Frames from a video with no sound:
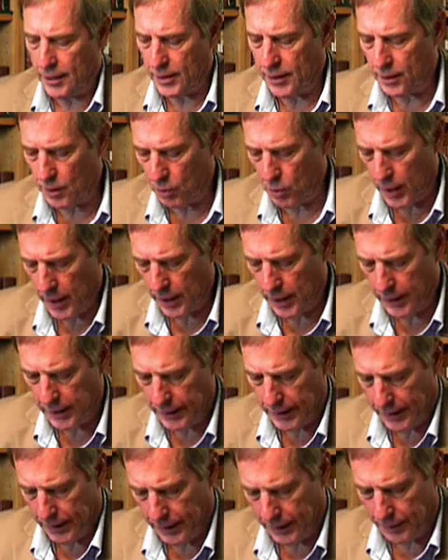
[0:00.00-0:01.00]
in a way
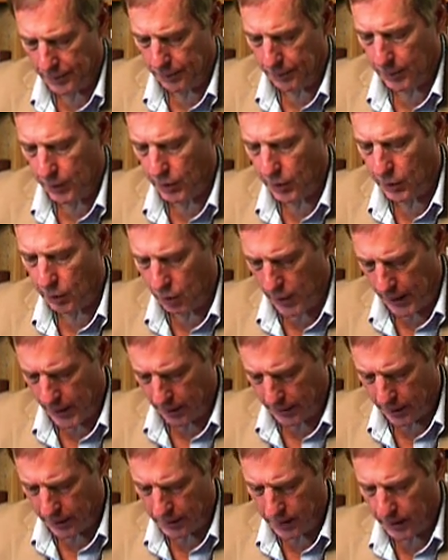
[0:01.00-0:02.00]

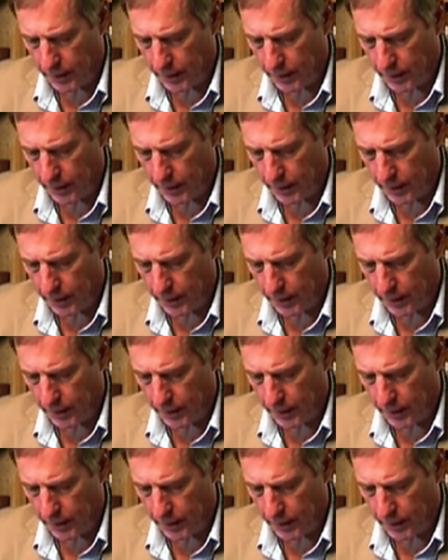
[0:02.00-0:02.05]
grandest,